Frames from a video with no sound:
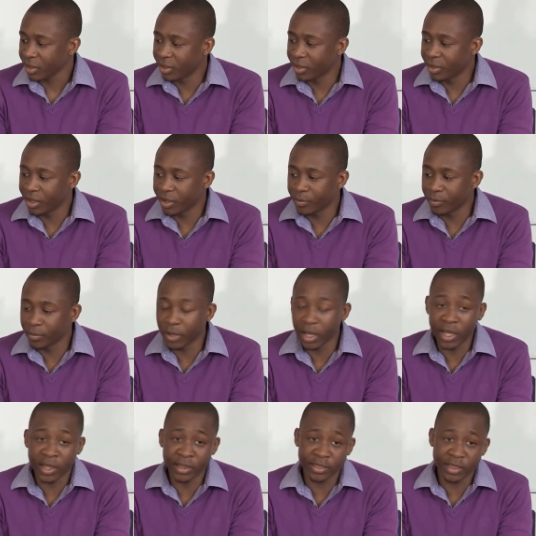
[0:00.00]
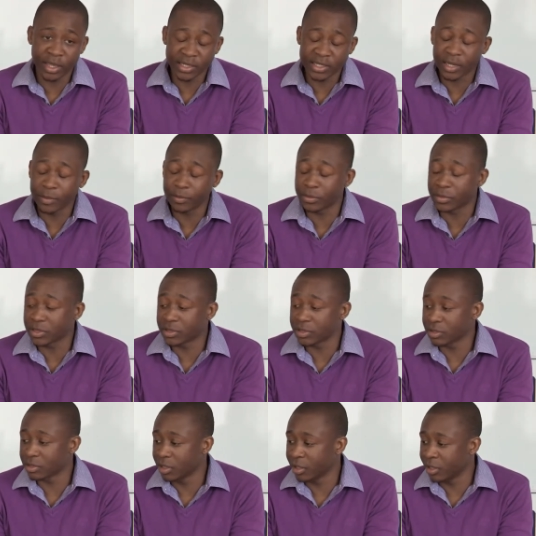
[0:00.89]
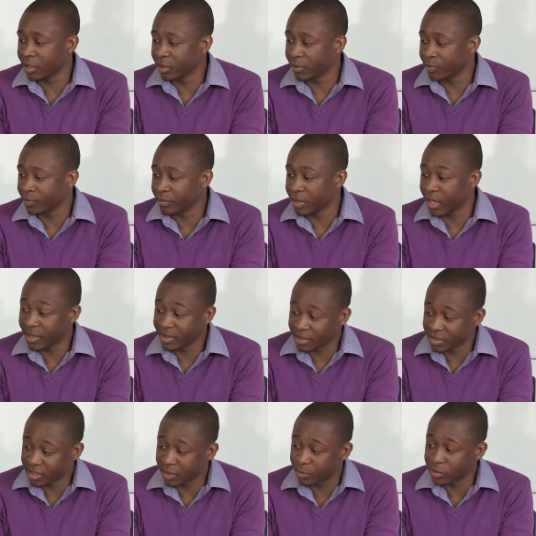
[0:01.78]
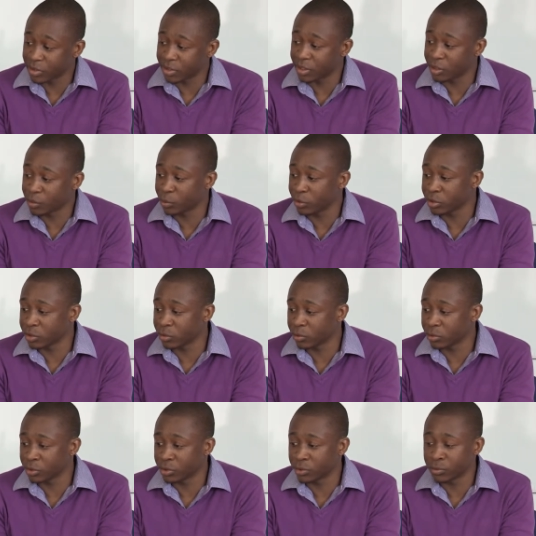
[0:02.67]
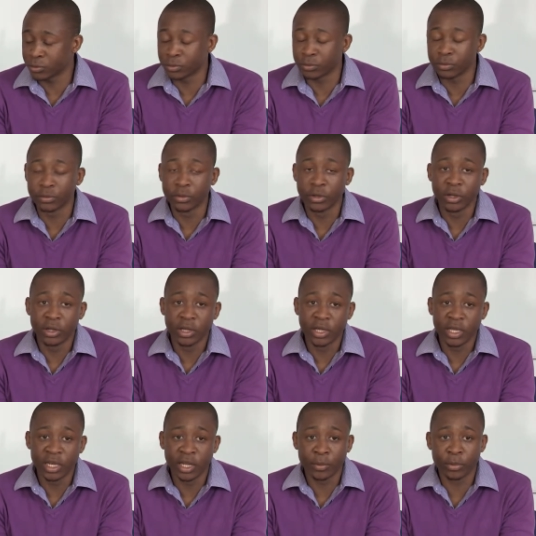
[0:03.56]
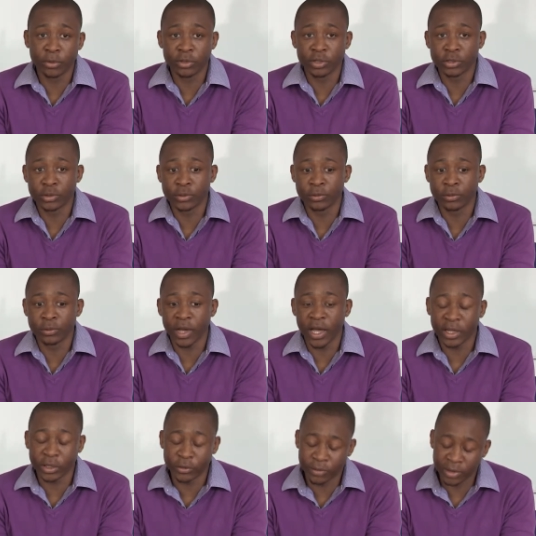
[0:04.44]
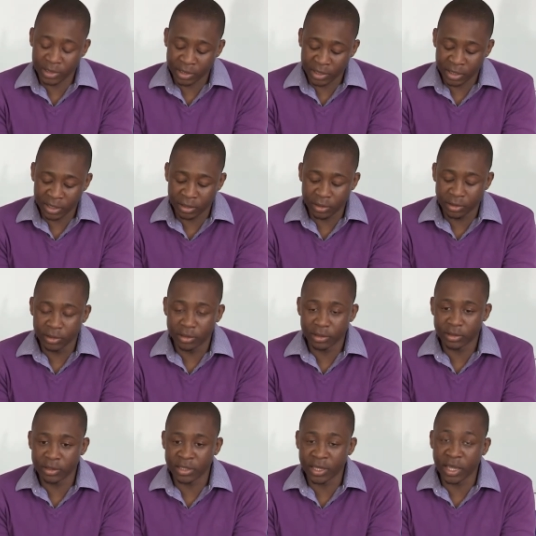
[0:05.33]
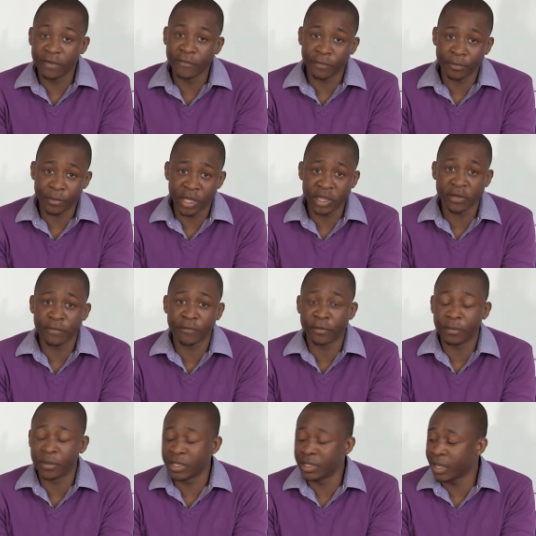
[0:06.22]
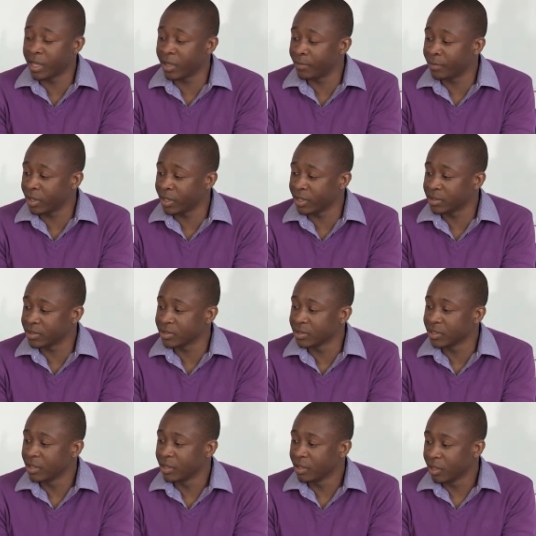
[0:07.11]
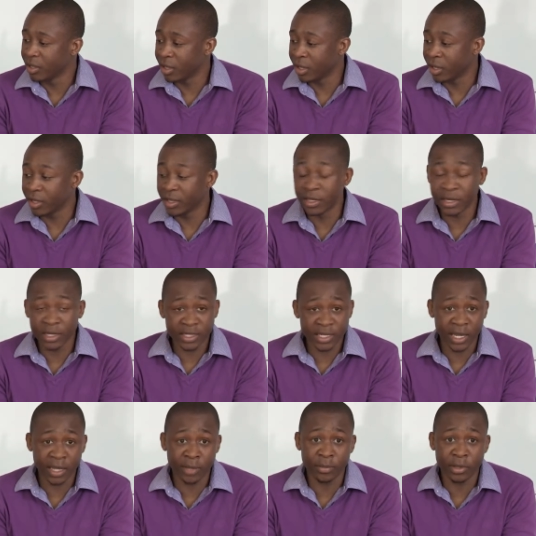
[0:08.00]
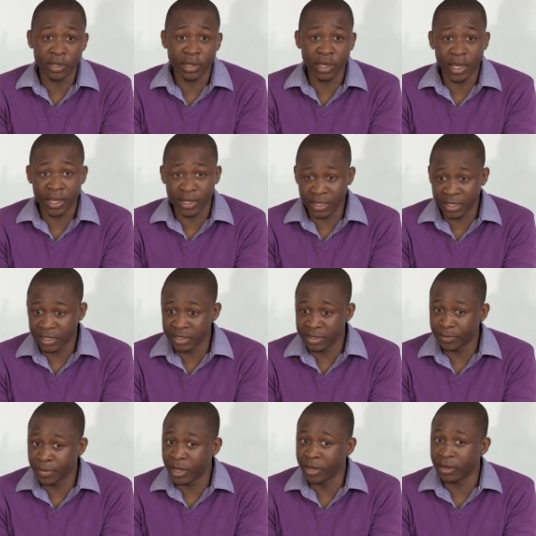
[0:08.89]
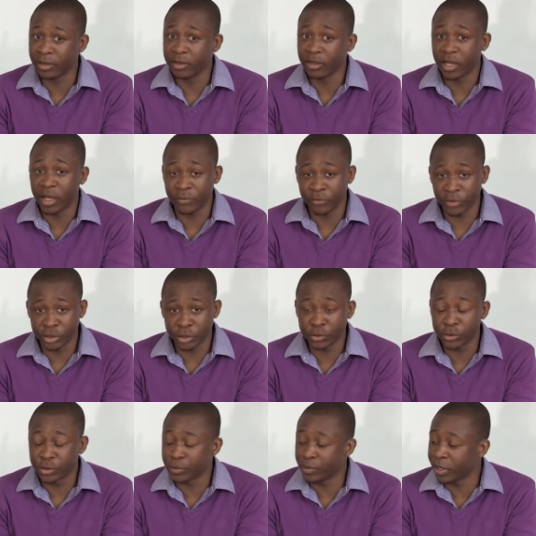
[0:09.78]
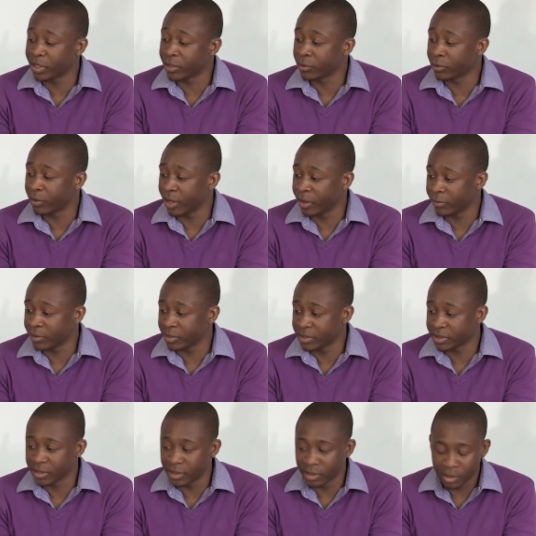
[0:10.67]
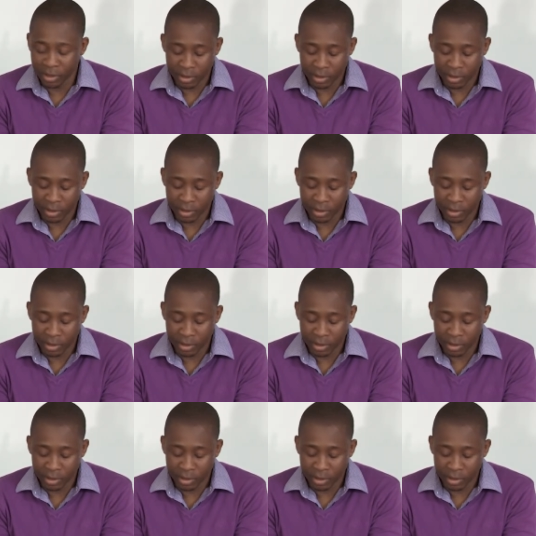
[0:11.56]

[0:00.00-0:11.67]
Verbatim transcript: Um, and the attempt, um, the other attempt in this project was to enable it to accurately get information from a database uh, in a timely and easy manner and reduce medical errors.